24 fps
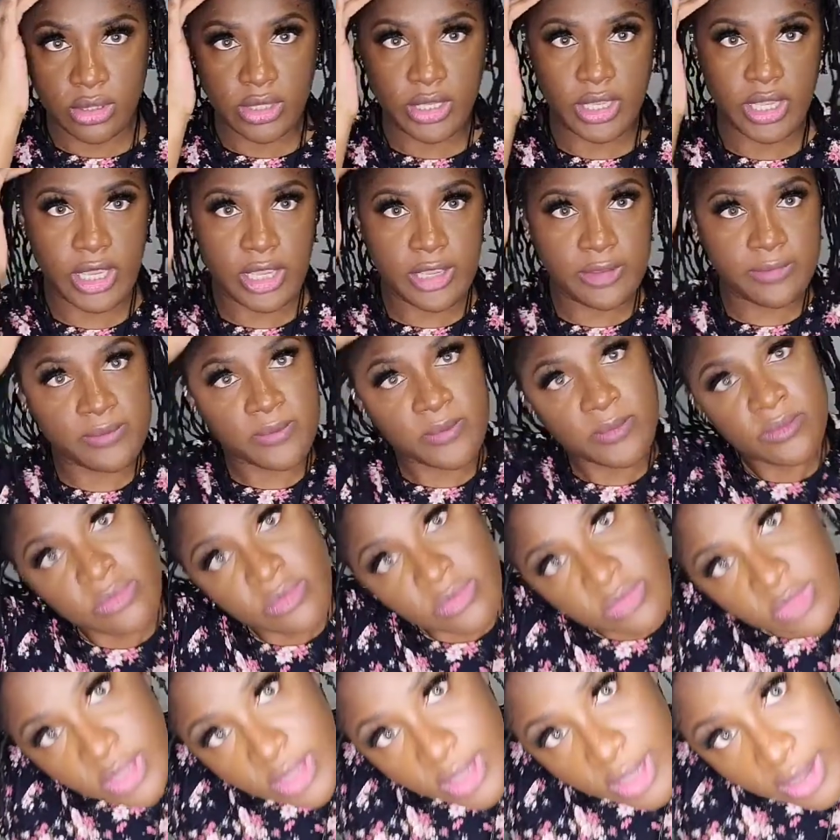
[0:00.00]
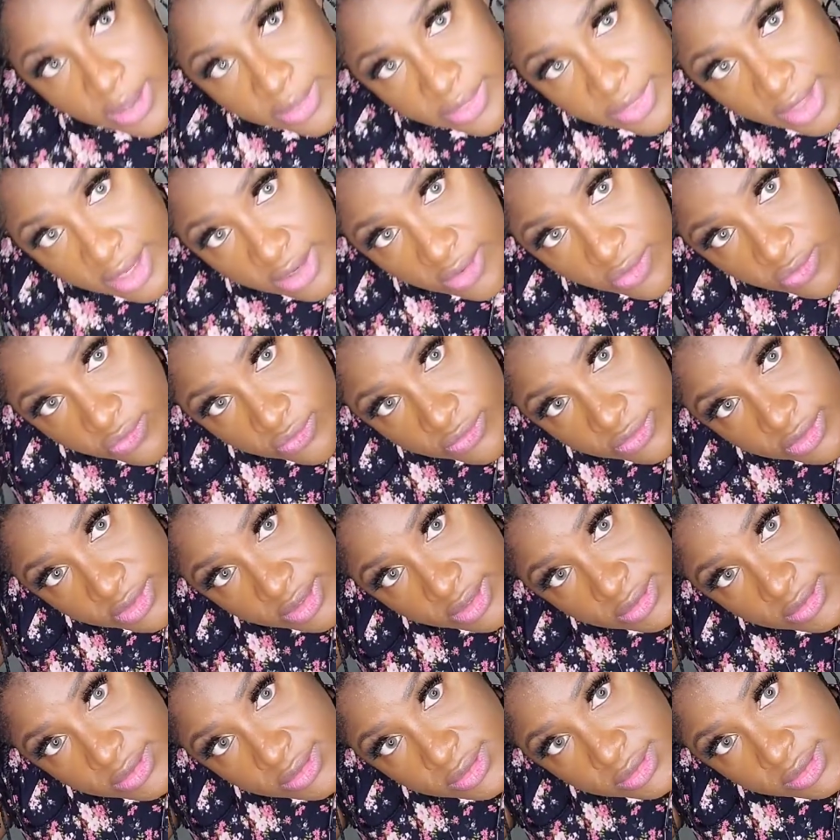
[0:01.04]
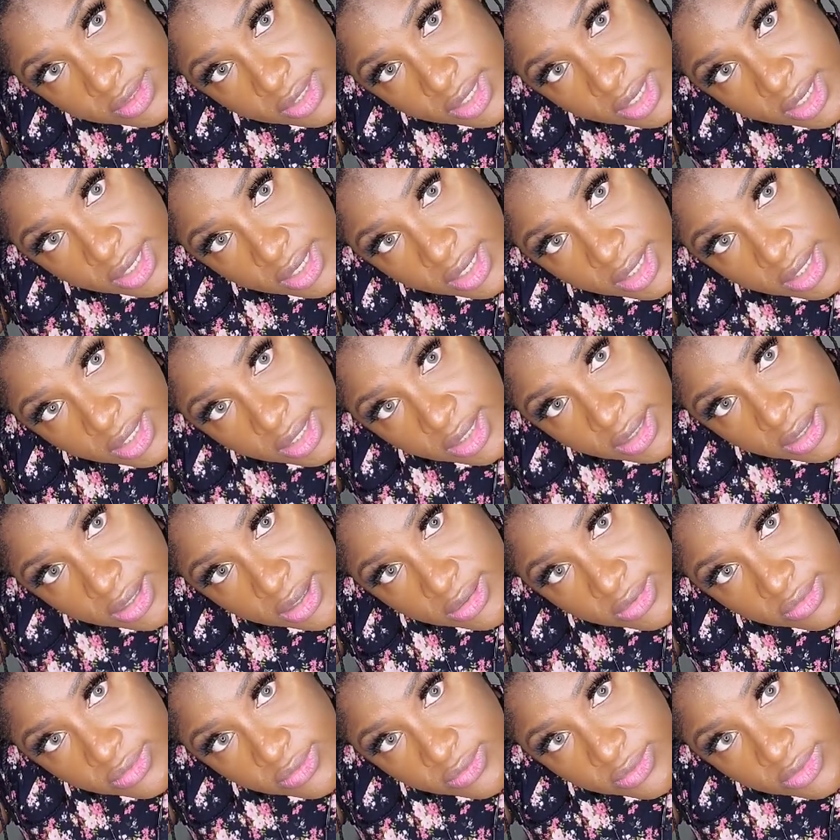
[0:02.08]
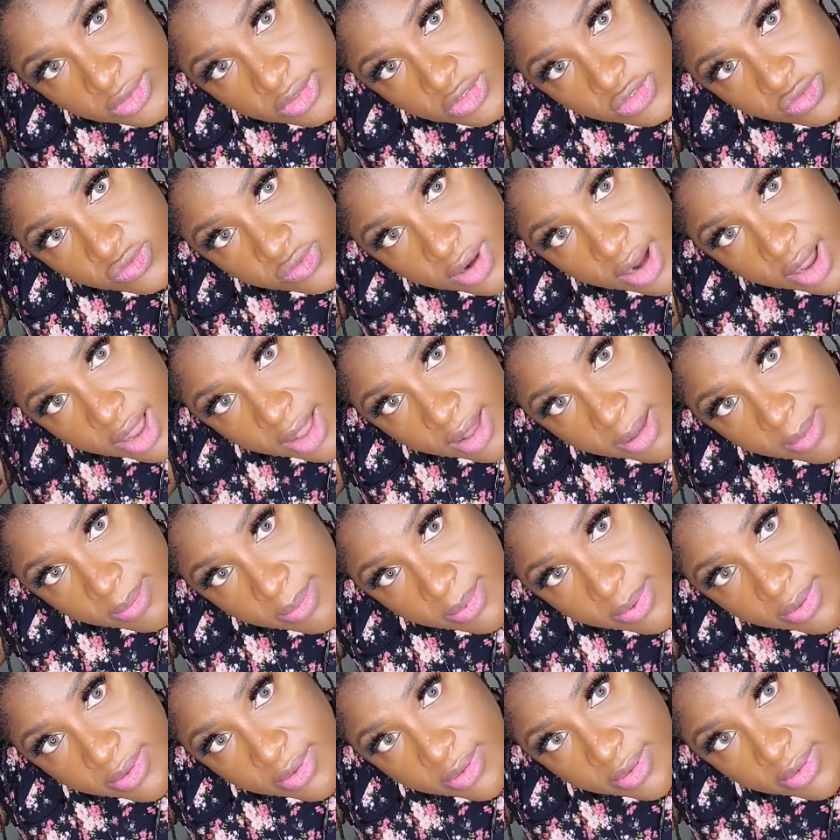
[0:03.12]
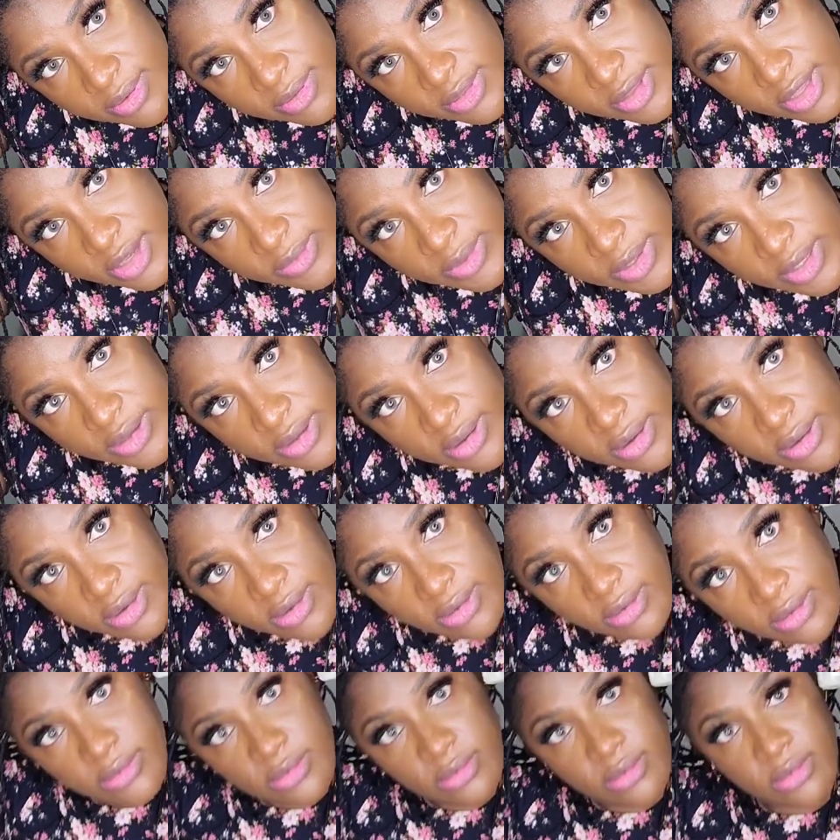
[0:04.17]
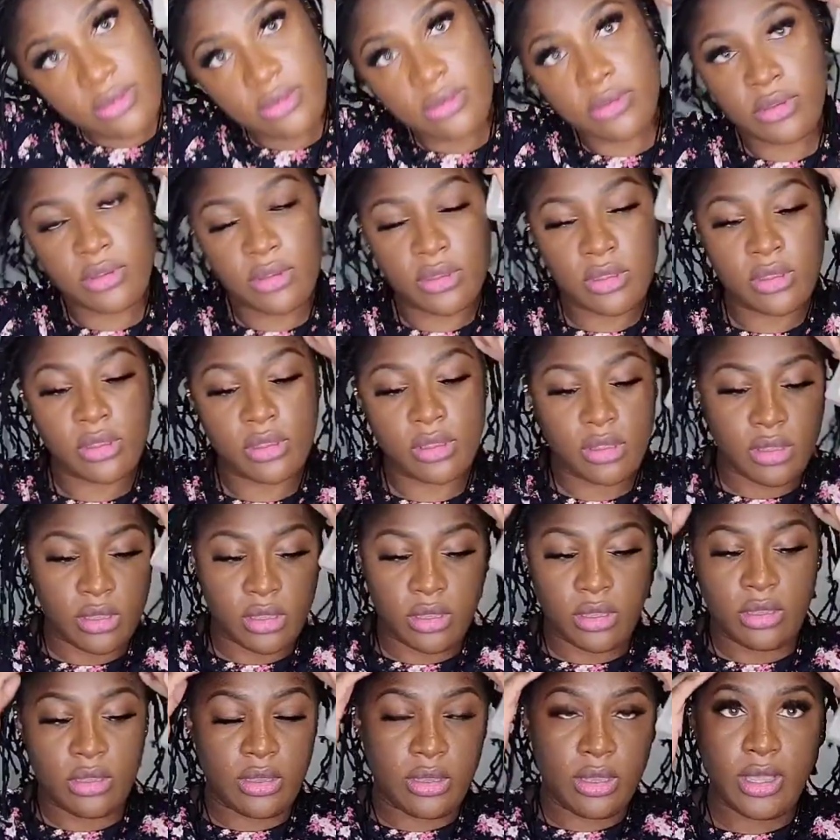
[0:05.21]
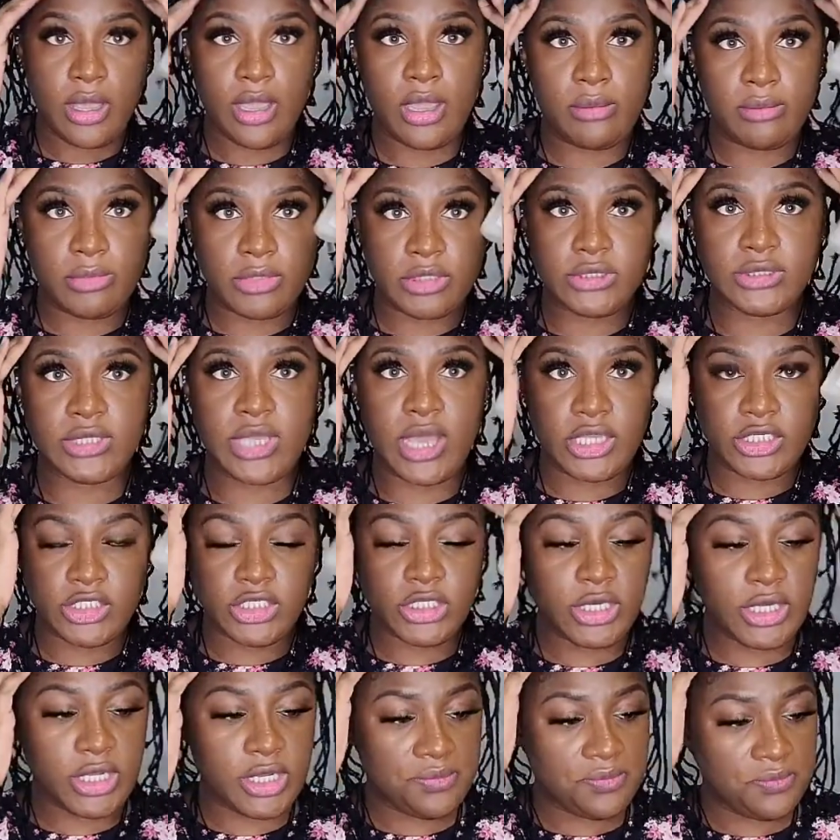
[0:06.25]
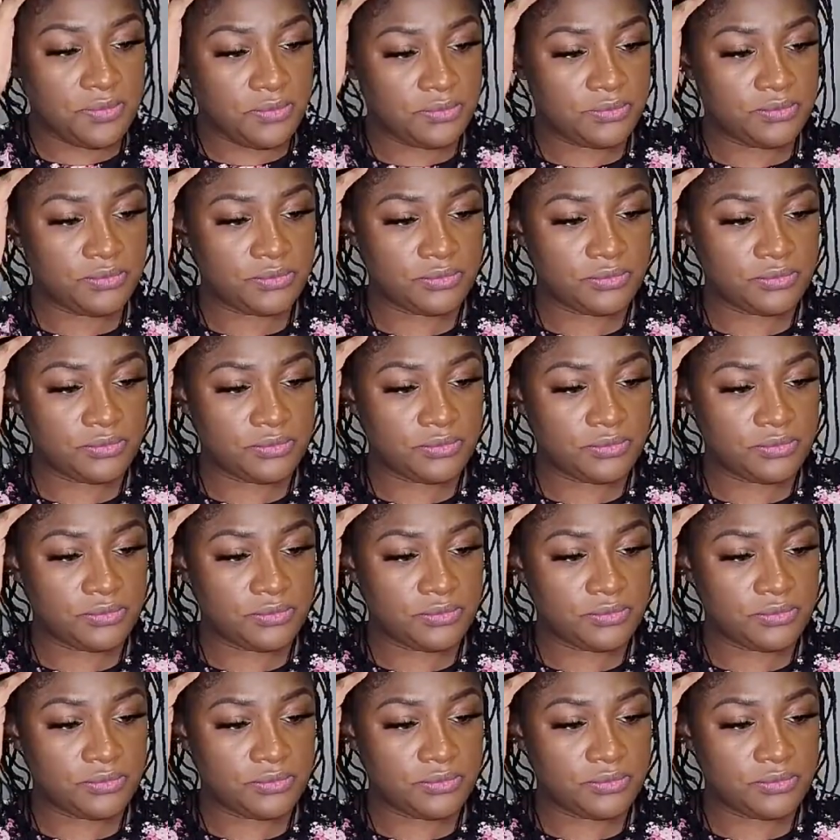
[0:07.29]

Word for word: Okay. And then on this side, I'll do a drop. There we go. And massage it in.